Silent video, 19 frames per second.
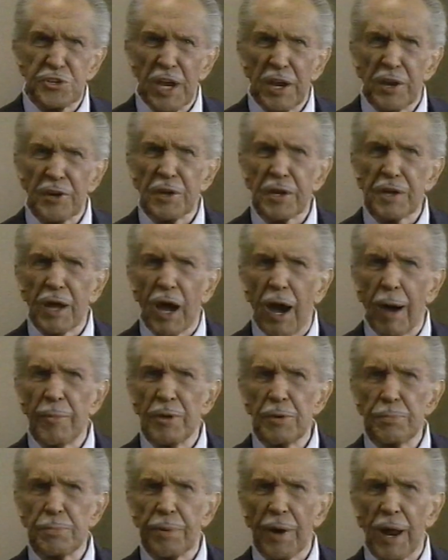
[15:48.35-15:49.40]
shared a
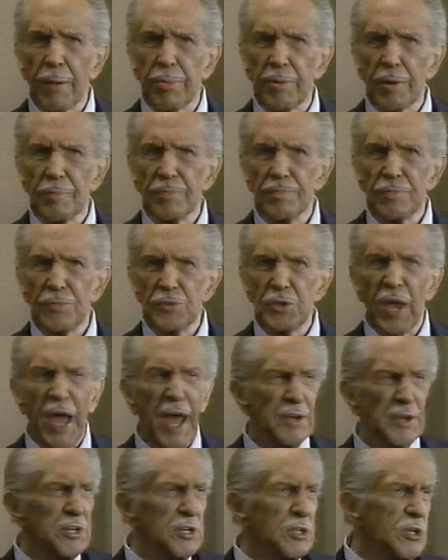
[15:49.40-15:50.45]
common problem. You
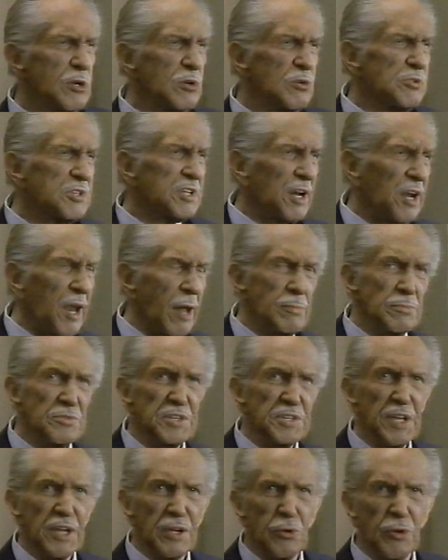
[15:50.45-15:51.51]
had to use
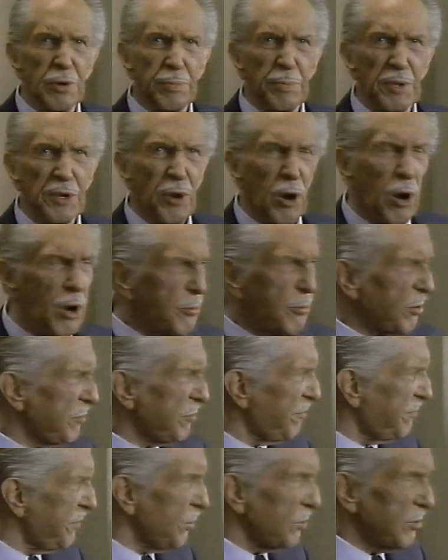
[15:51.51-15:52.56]
clumsy equipment,
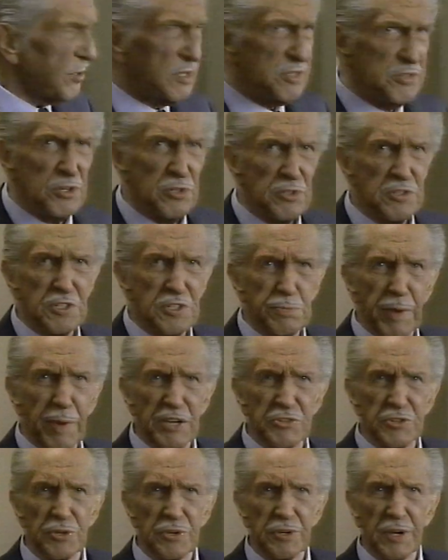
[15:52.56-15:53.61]
awkward viewers, or
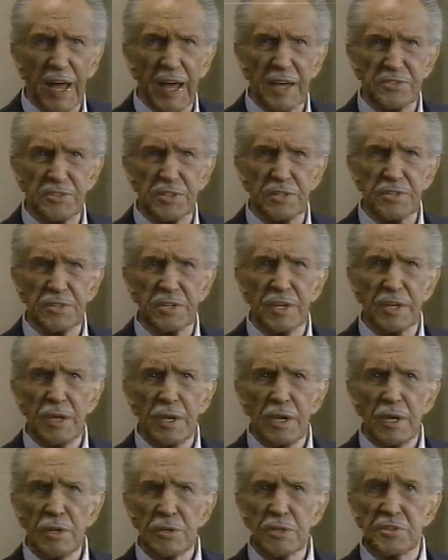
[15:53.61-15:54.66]
special glasses
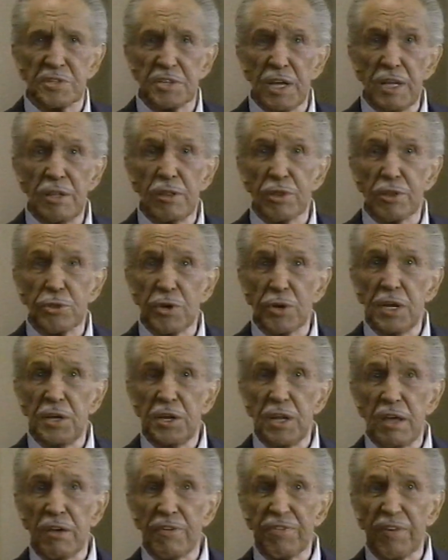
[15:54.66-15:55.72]
to see the
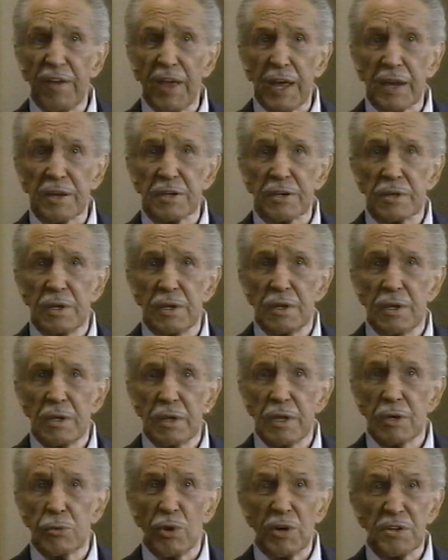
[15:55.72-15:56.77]
3D effect.
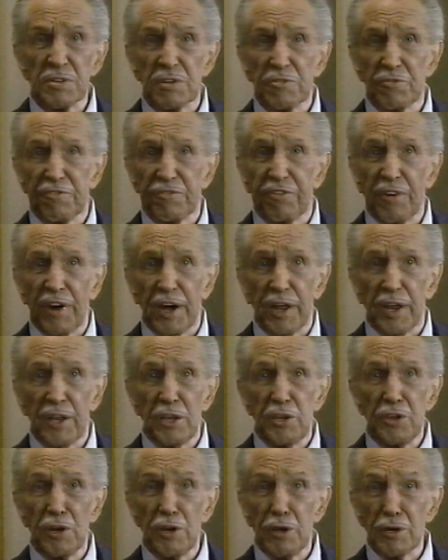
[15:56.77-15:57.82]
It wasn't fun,
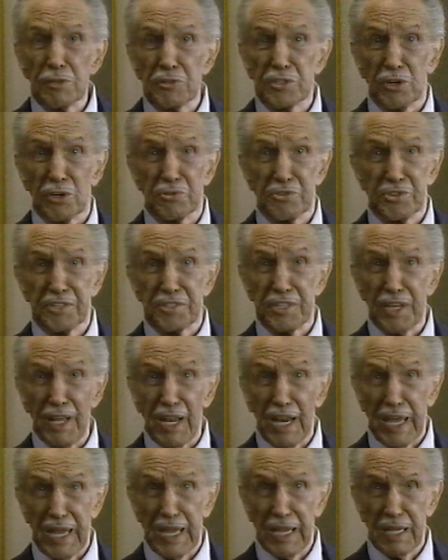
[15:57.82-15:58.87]
and you looked so
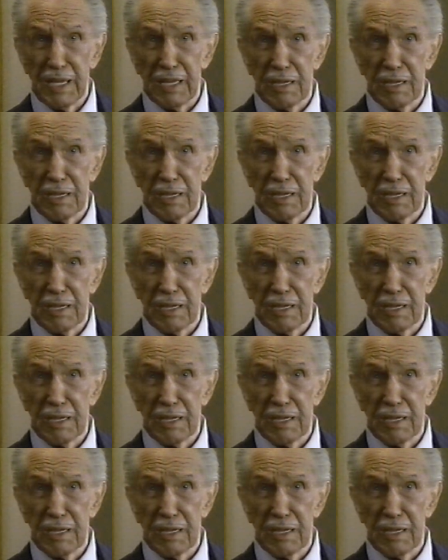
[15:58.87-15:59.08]
silly.